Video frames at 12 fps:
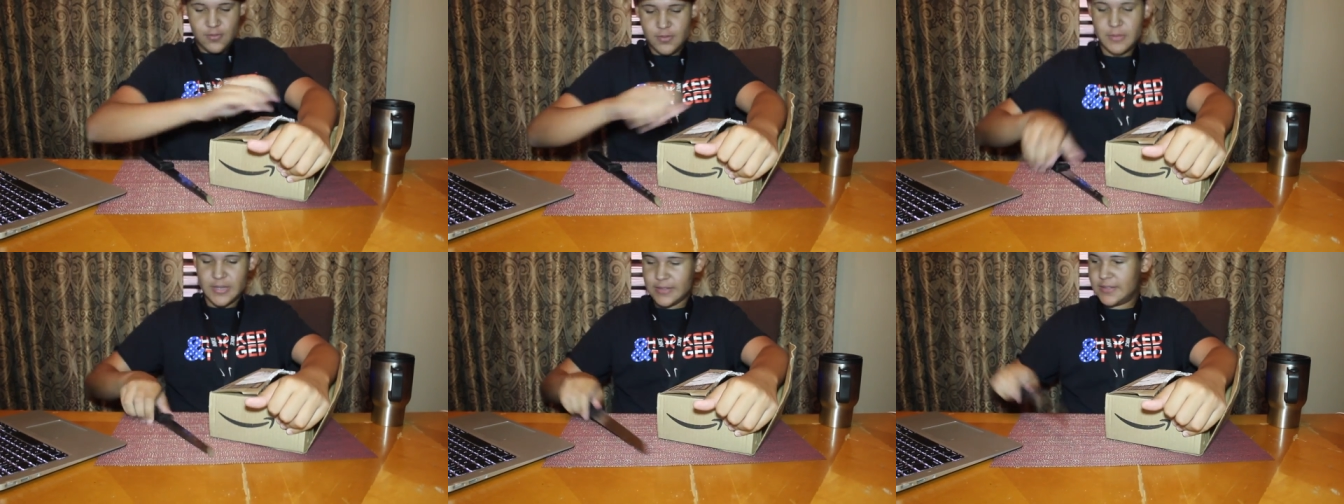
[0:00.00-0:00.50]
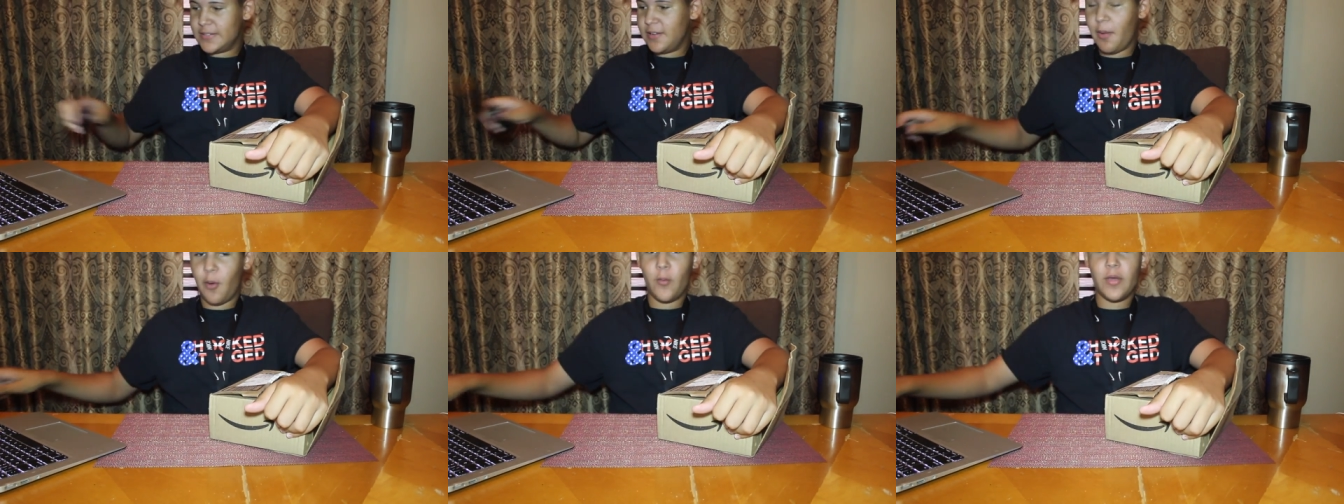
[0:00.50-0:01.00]
Let me get this out
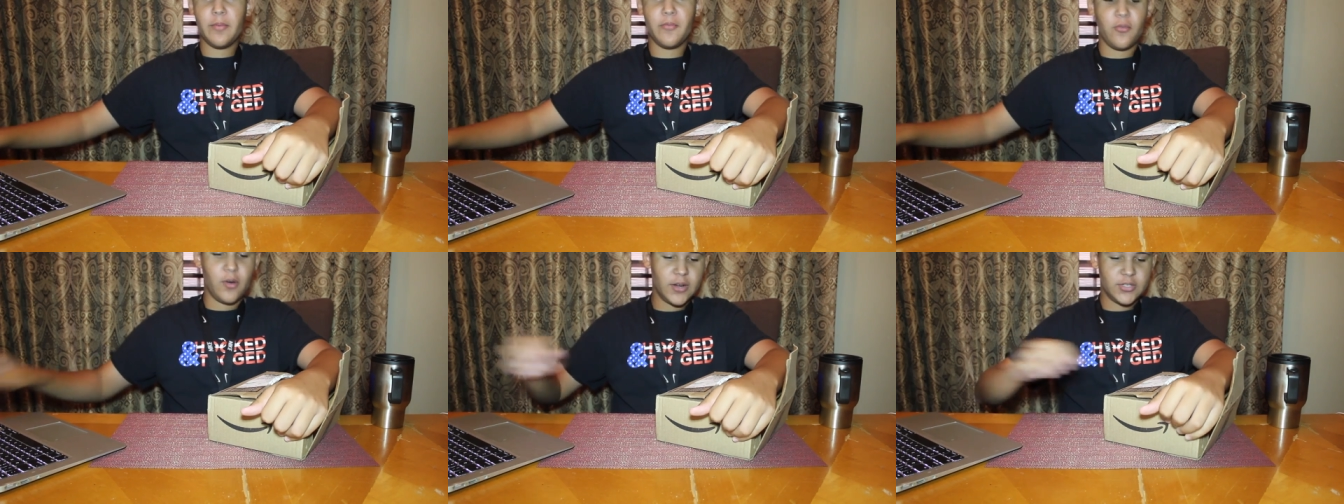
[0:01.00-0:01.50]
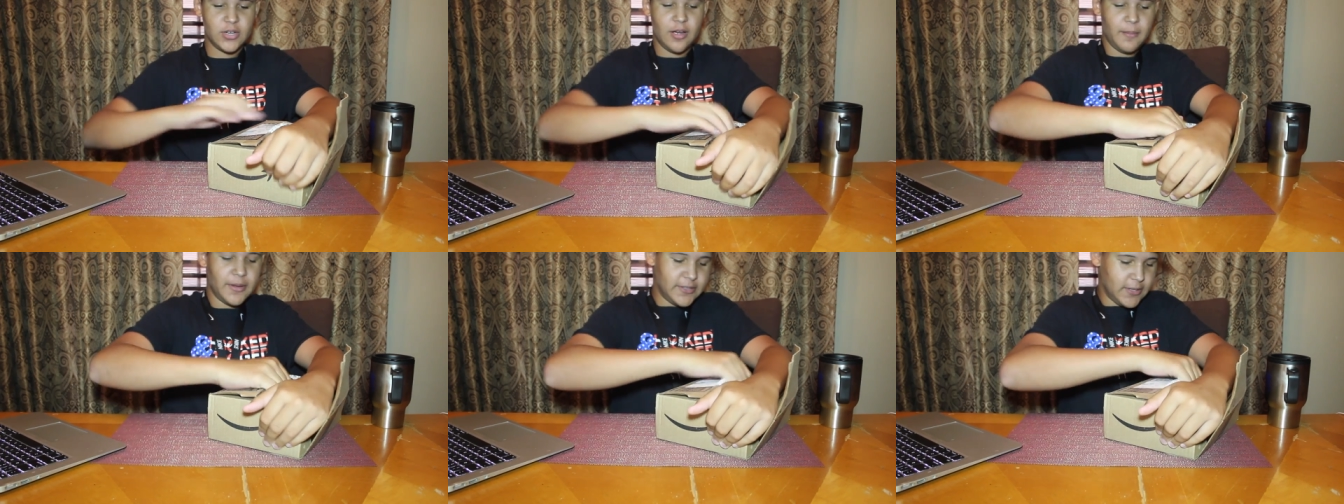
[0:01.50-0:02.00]
of my way before I chop
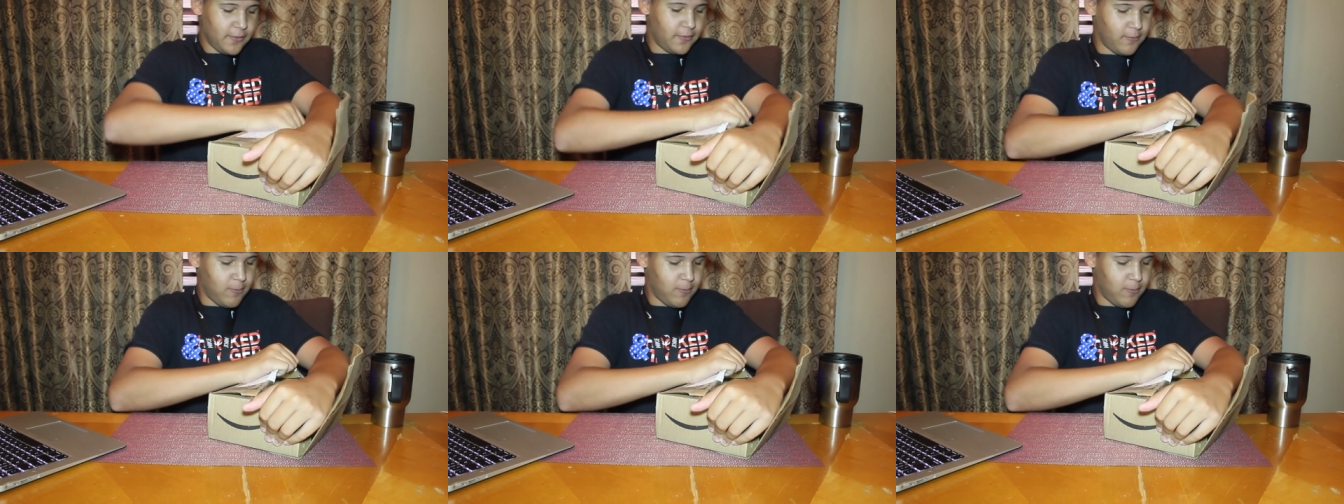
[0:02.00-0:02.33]
myself.